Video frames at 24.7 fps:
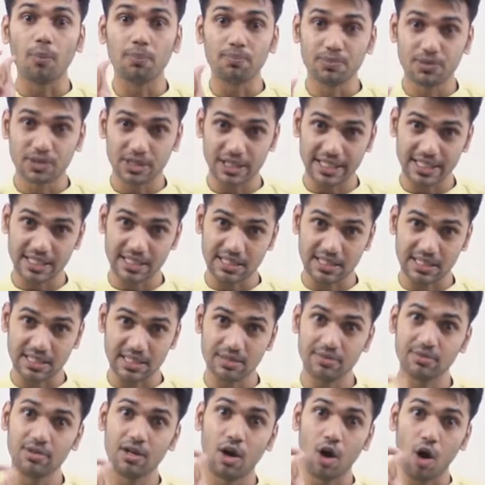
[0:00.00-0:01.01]

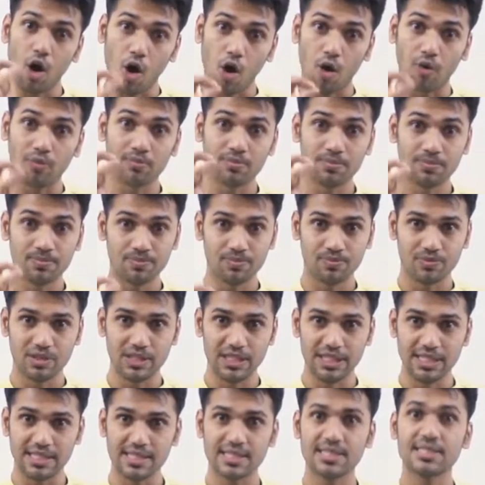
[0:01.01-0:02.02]
objective of
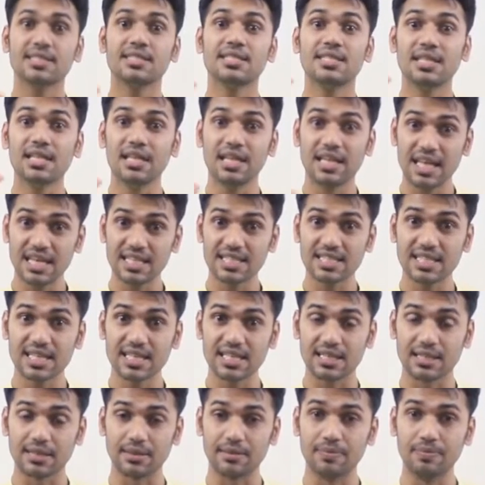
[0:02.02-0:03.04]
this
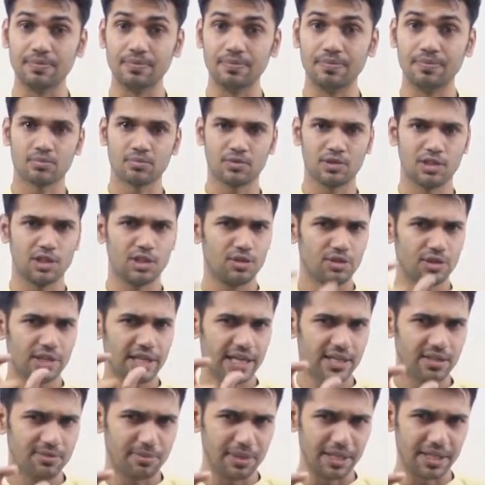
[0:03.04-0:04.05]
lesson. Did you
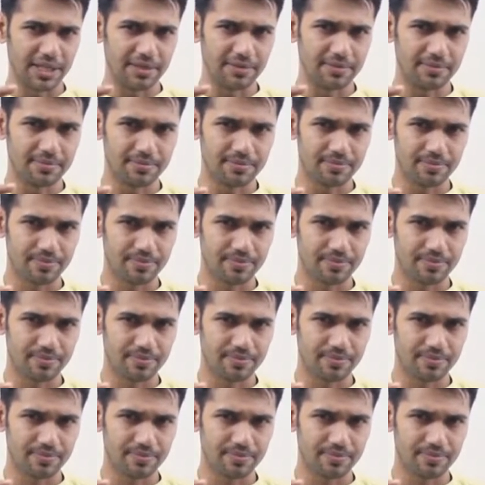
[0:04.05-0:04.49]
get me?